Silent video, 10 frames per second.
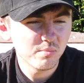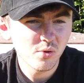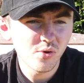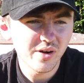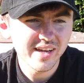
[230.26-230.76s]

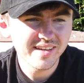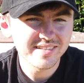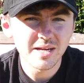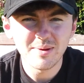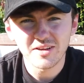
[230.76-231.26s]
But it
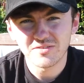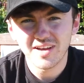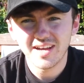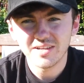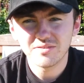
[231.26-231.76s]
is an
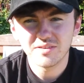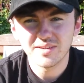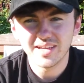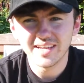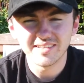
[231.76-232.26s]
MX5.
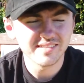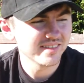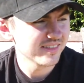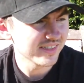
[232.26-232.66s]
It's